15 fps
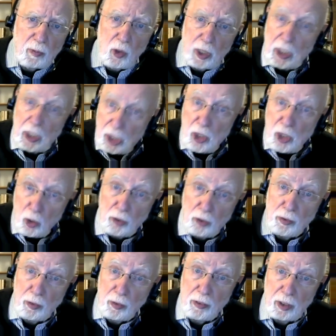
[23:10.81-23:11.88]
and he
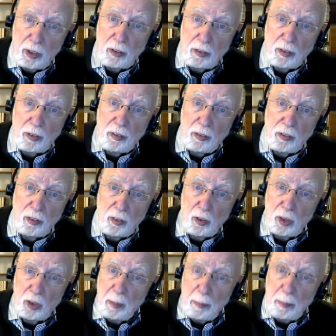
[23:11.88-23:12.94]
also thinks this is
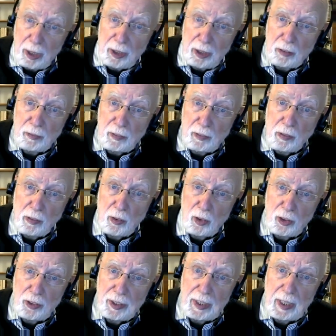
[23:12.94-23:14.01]
only part of the
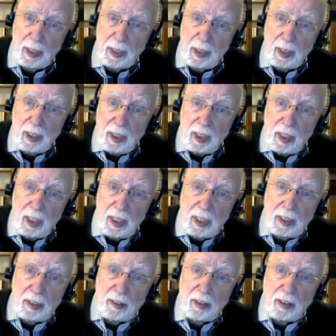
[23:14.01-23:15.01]
story. And